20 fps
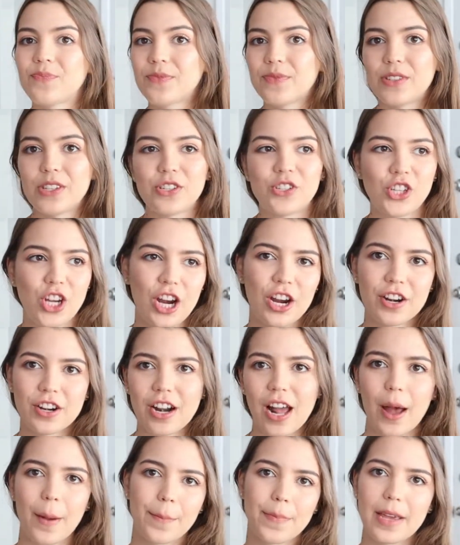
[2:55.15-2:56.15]
the chair
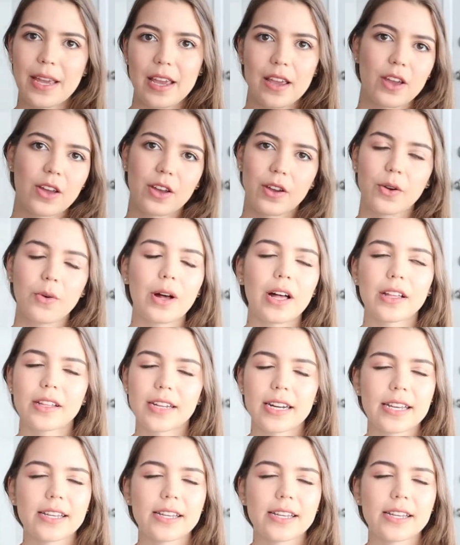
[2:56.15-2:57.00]
not being good quality,